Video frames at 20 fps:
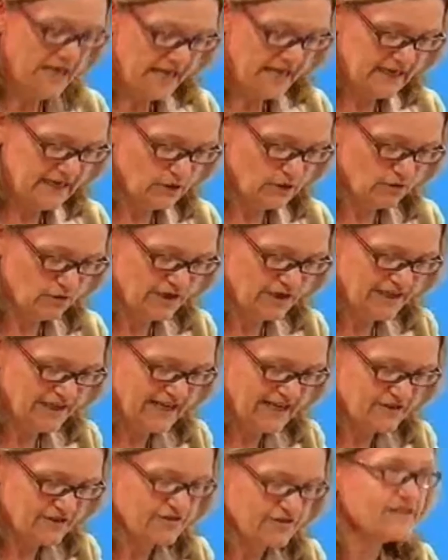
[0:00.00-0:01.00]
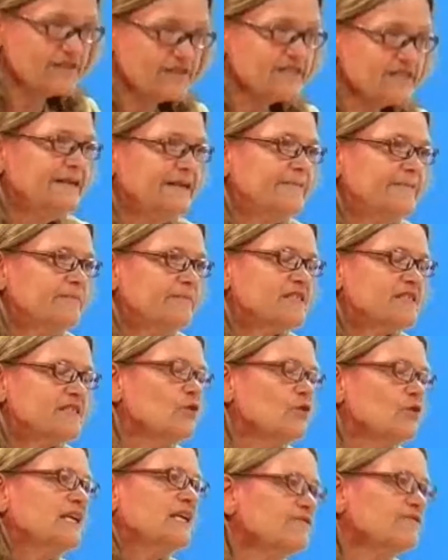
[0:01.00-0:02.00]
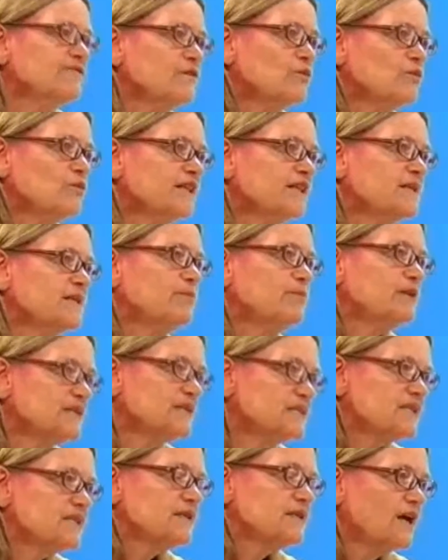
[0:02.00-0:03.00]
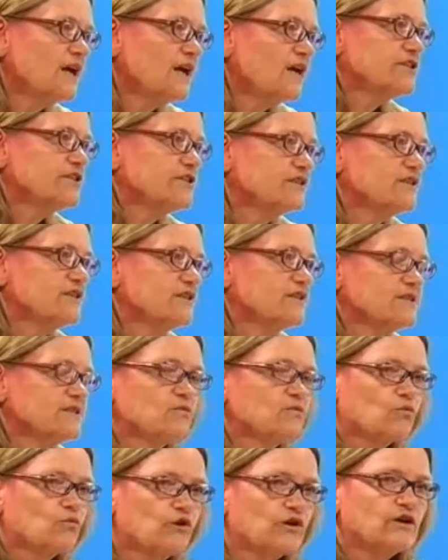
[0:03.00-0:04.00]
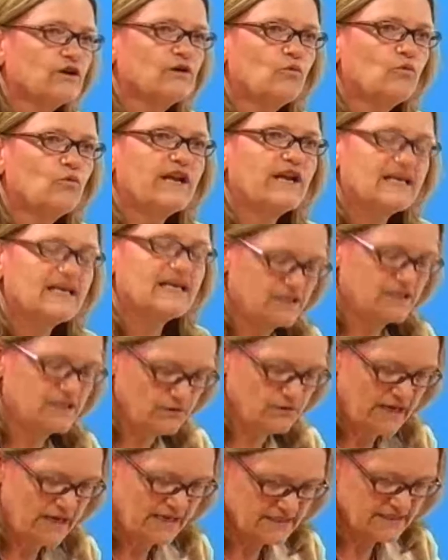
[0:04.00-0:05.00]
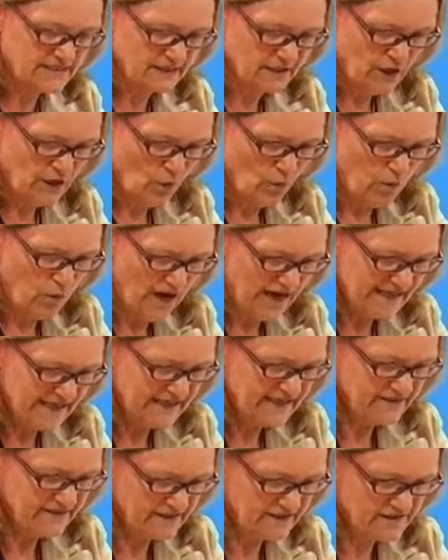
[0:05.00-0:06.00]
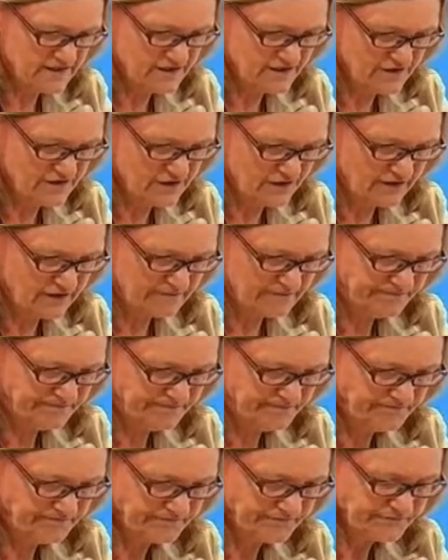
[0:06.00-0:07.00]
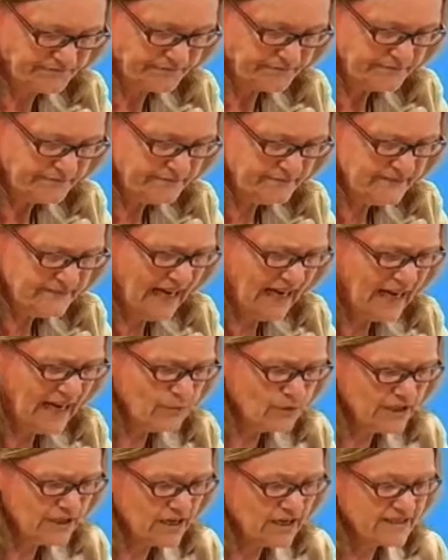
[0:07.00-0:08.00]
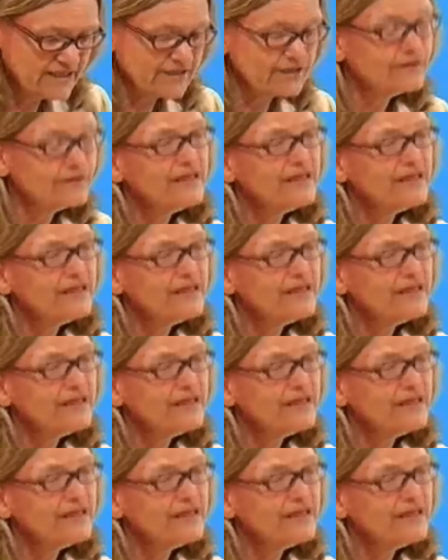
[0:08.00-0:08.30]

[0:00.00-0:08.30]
local elections. So even when the political logic doesn't work, one has to ask why this is done. I would argue